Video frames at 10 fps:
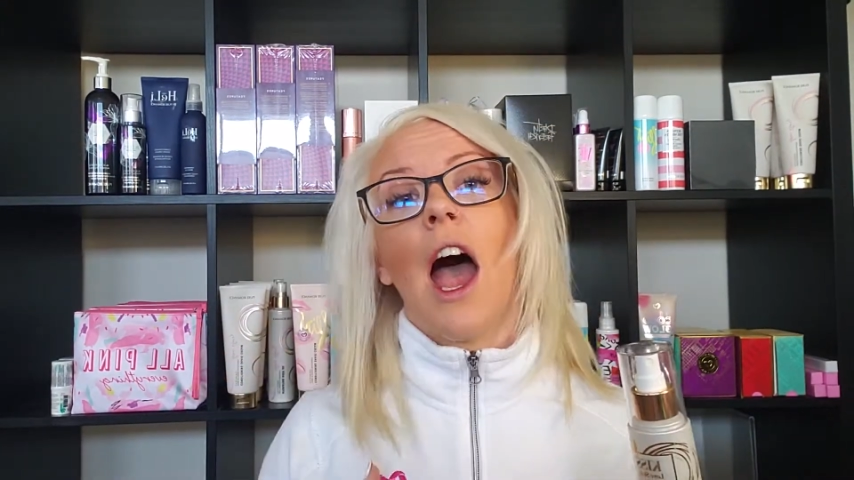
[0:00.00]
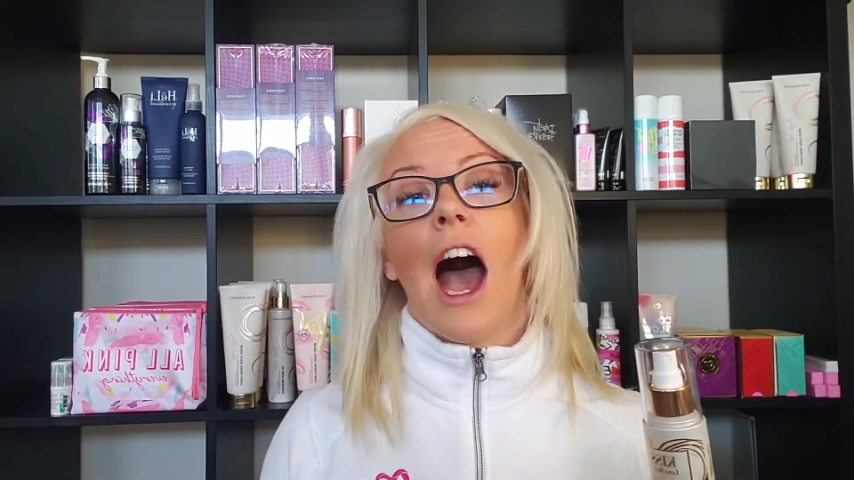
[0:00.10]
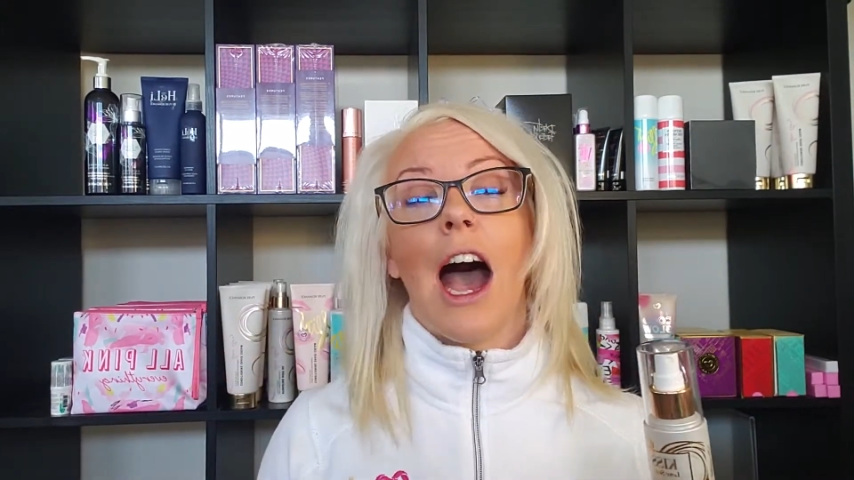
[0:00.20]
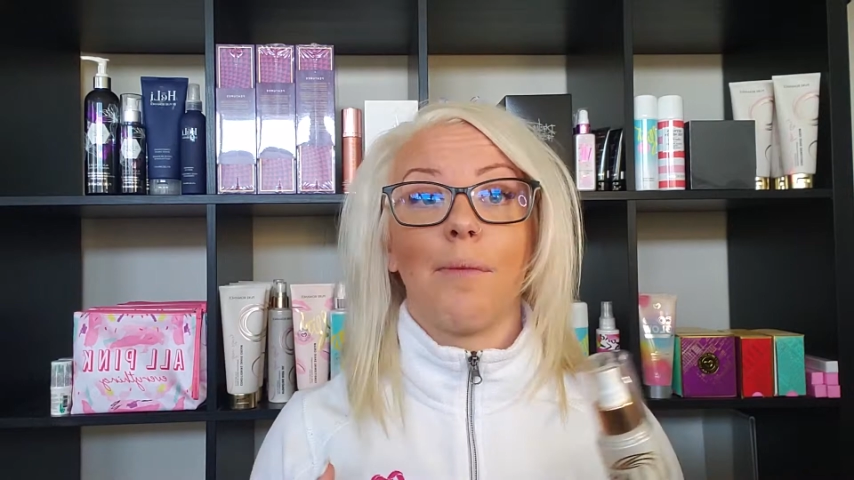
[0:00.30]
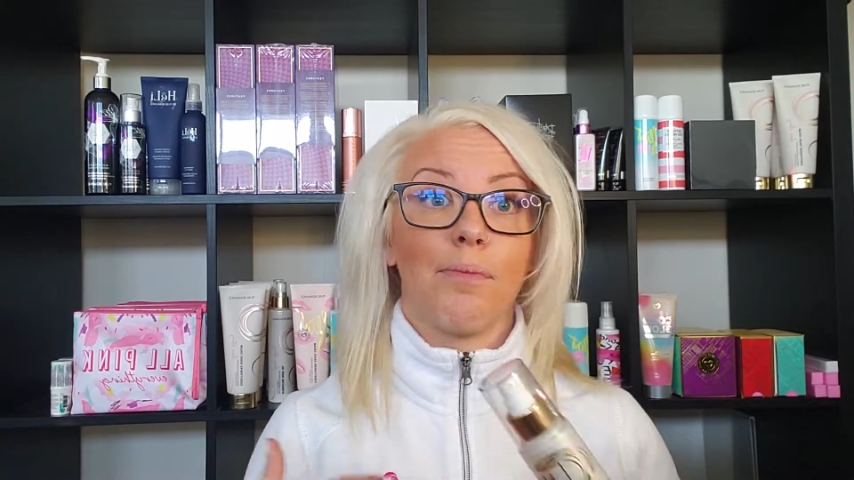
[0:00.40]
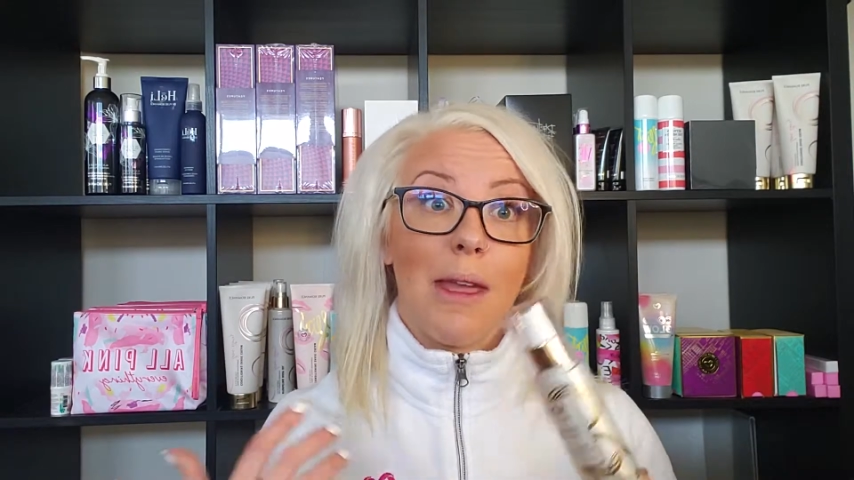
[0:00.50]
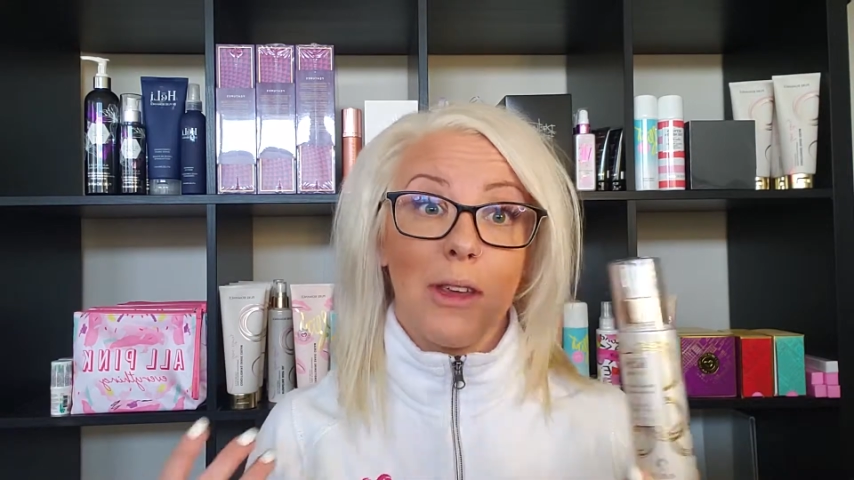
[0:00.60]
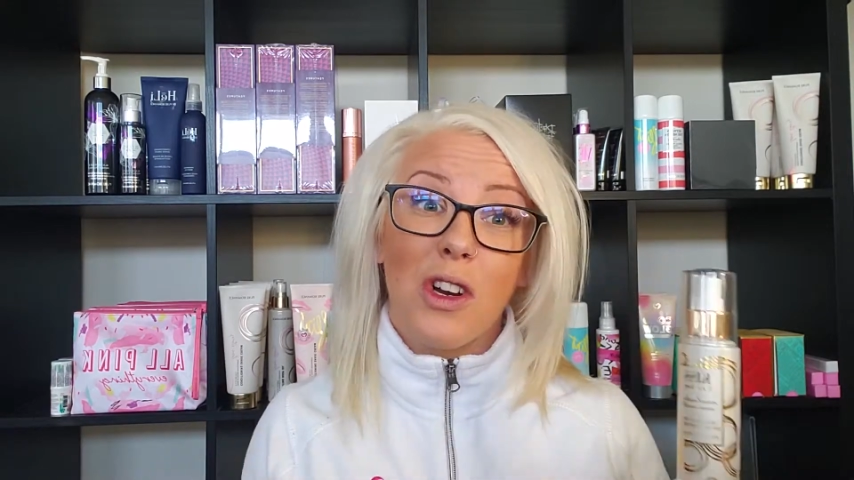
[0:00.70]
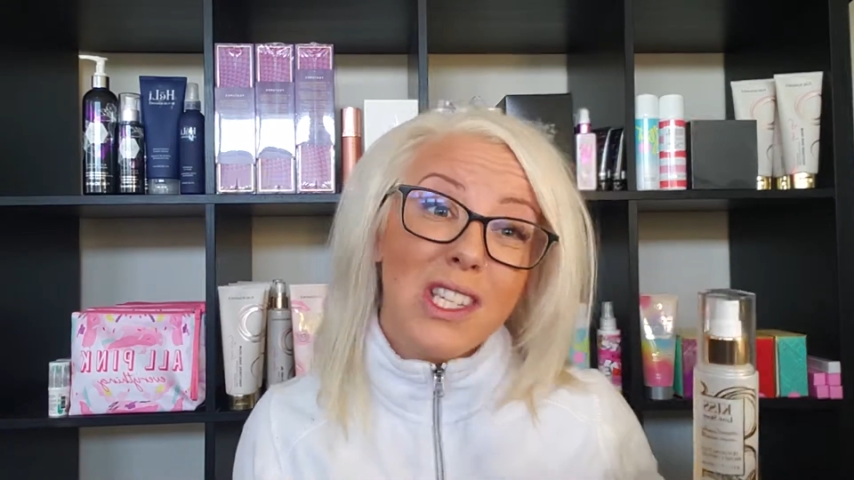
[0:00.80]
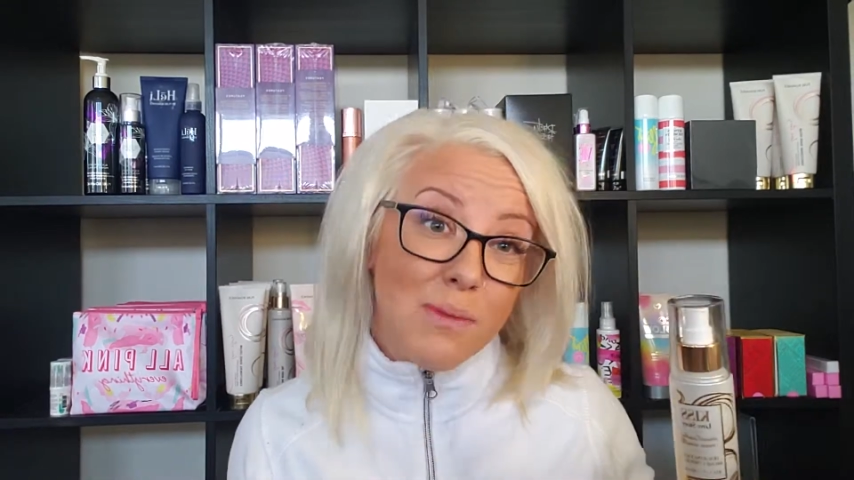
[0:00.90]
um, maybe
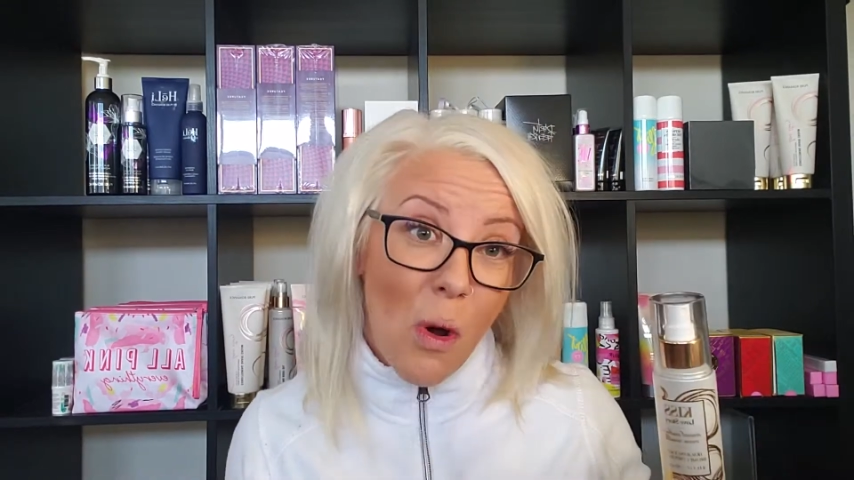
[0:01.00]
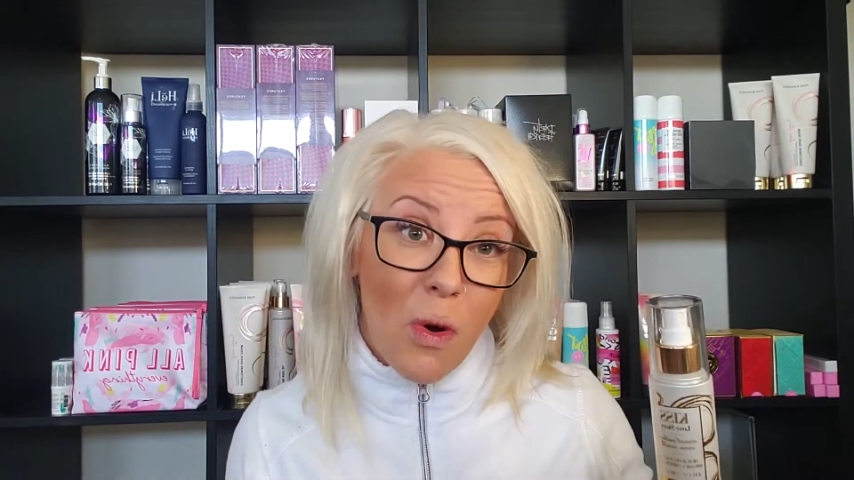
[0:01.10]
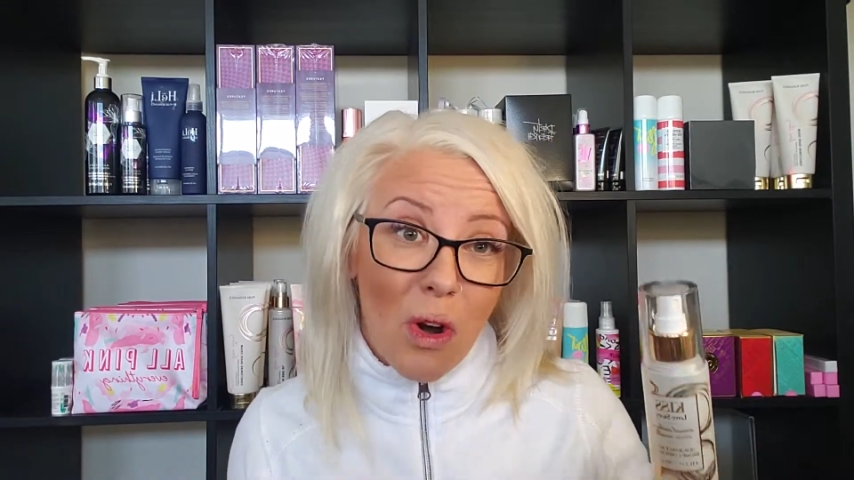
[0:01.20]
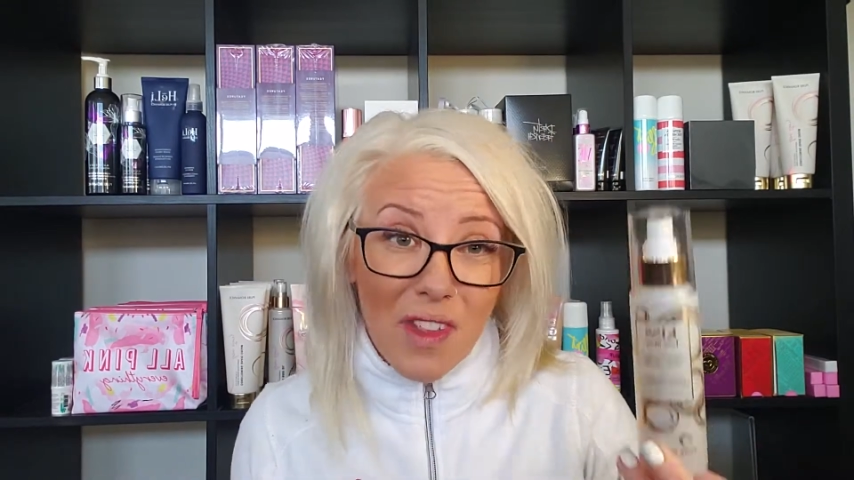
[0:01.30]
you're a smoker.